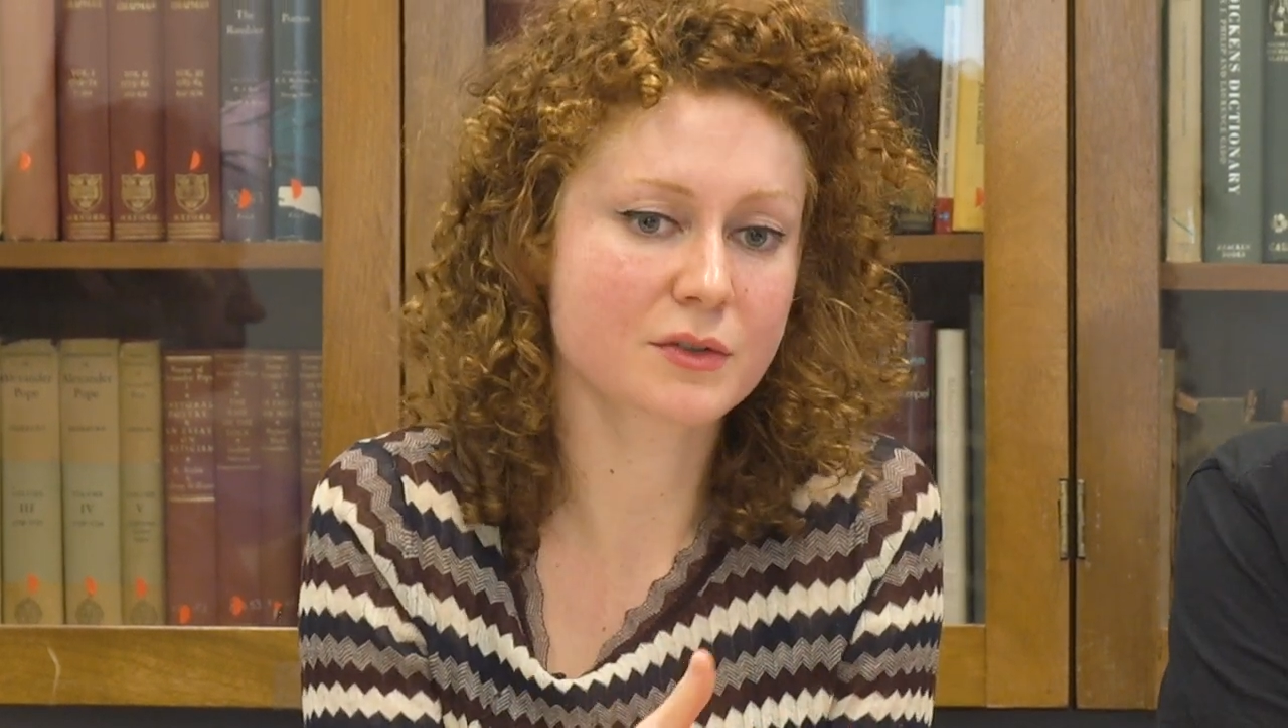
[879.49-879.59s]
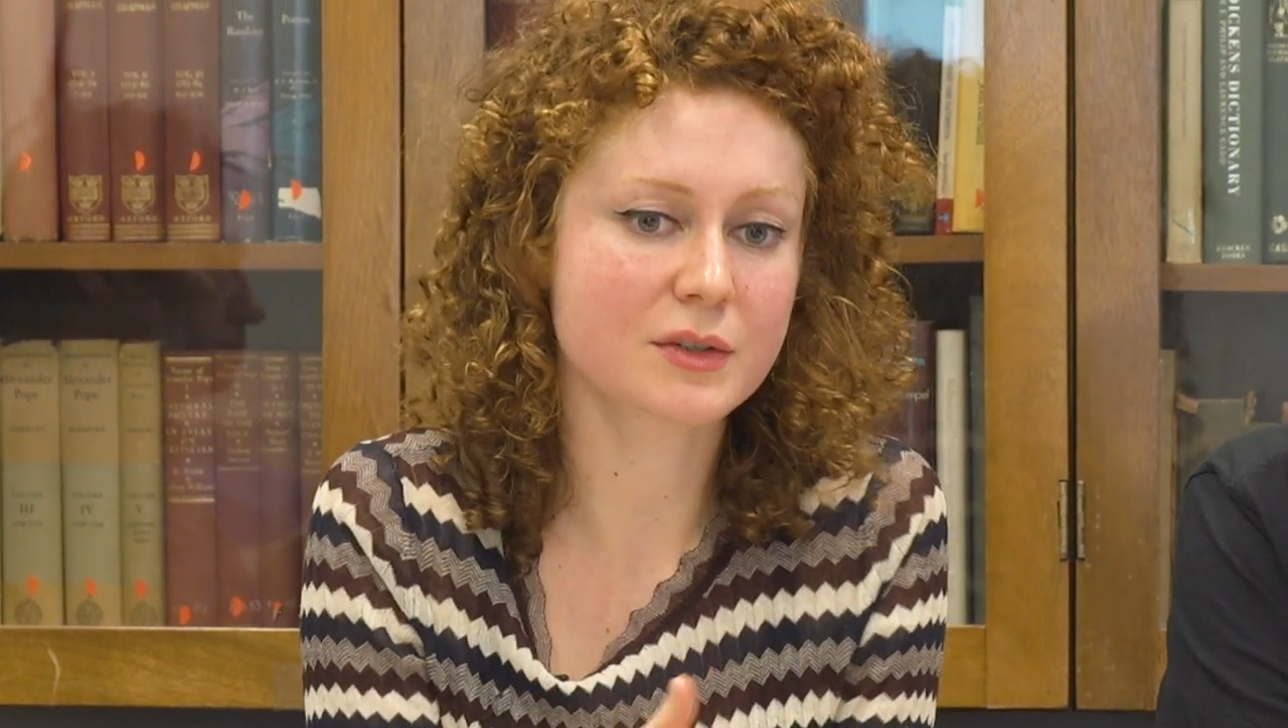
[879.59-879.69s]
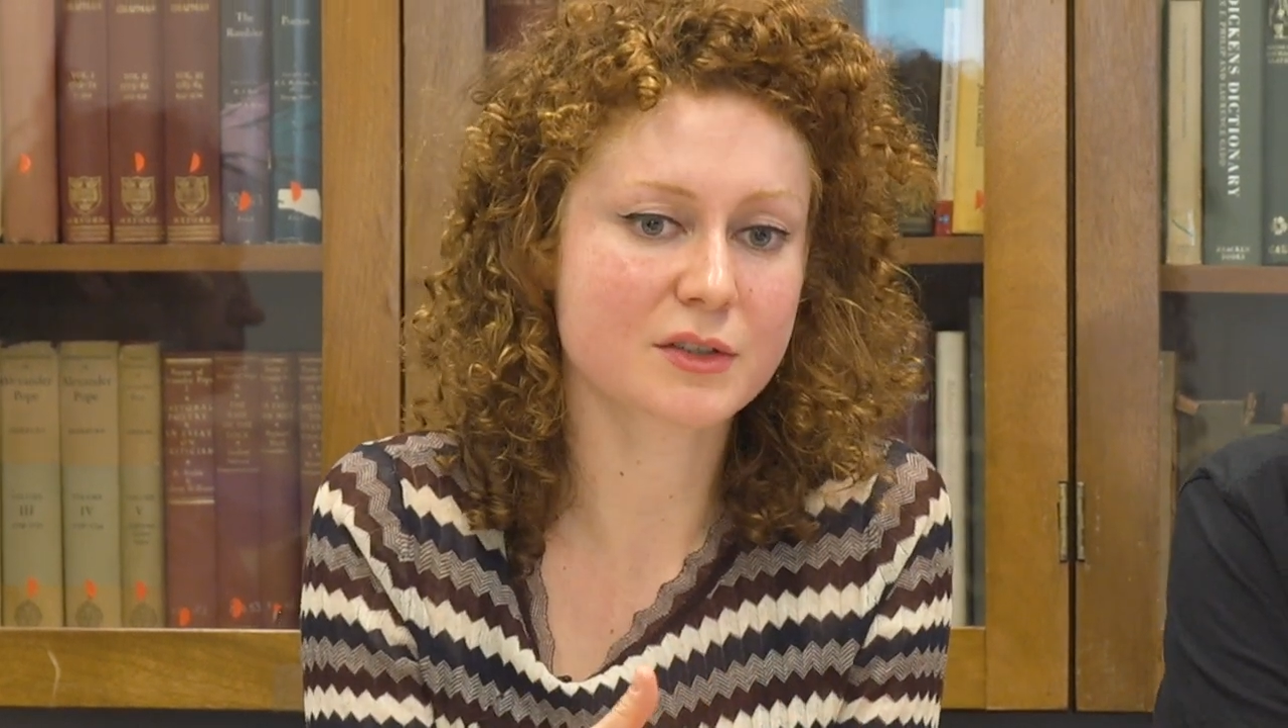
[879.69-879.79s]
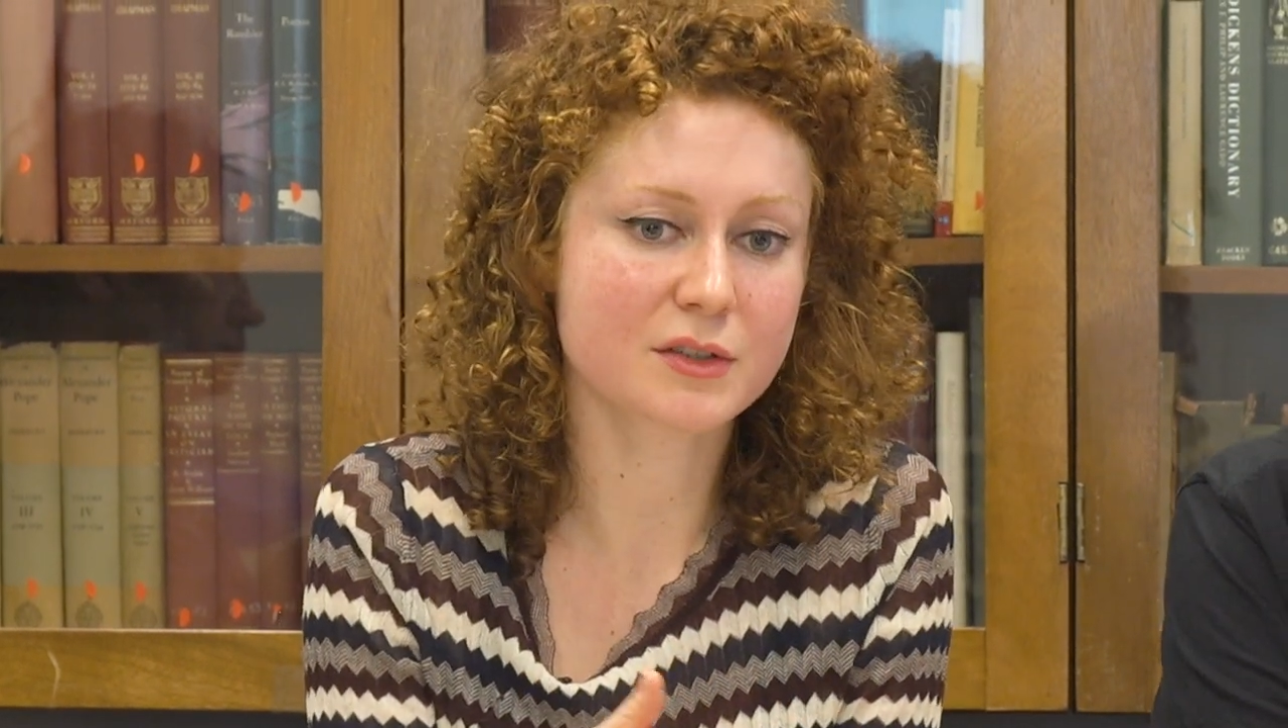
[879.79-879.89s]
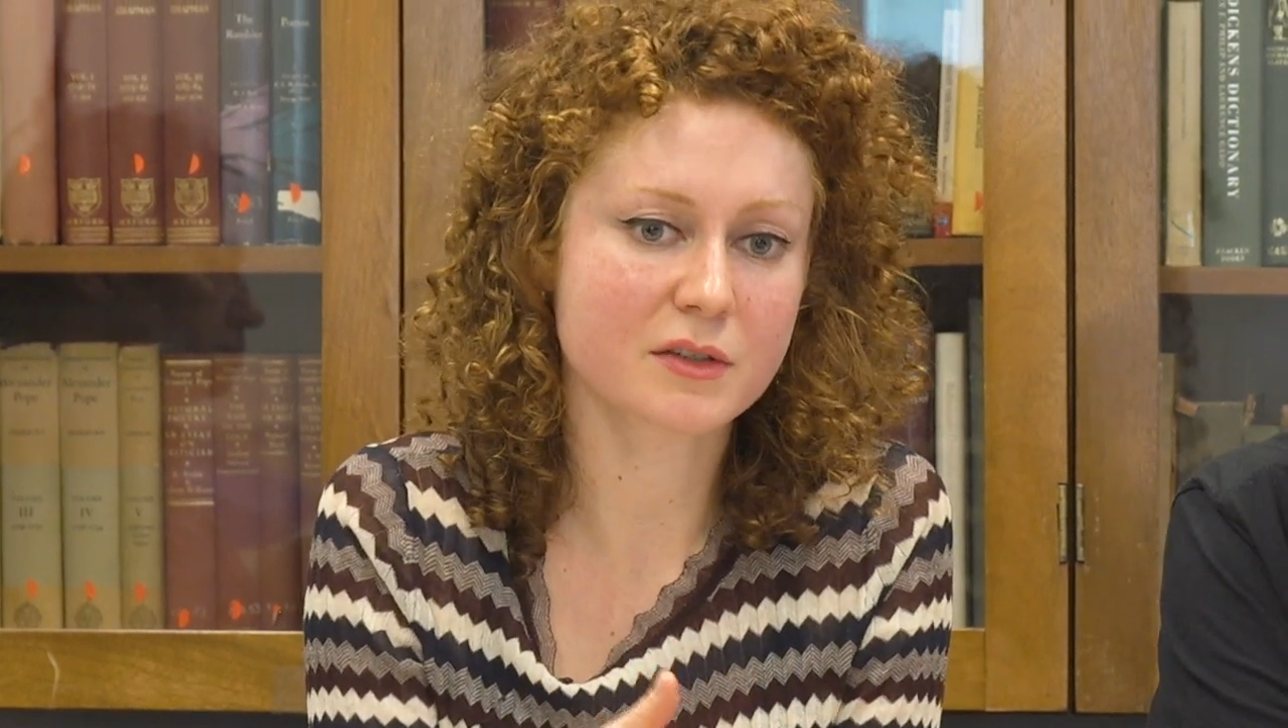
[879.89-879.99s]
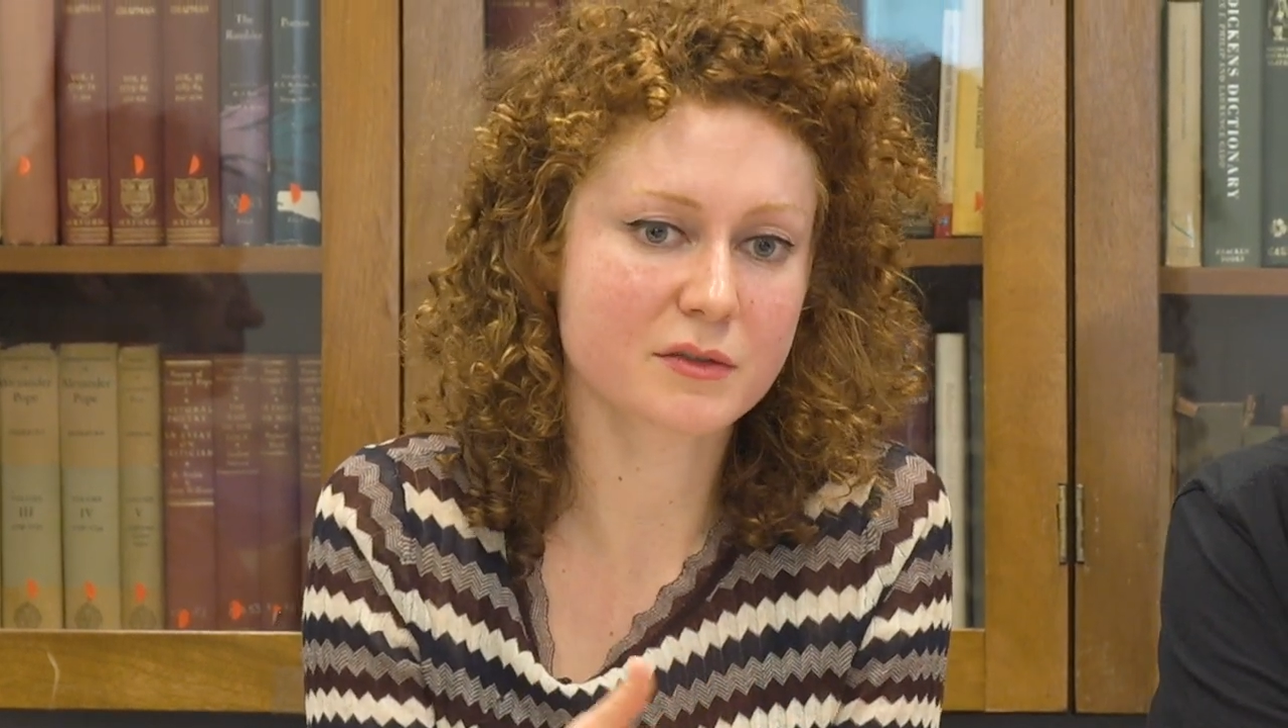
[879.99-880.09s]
tradition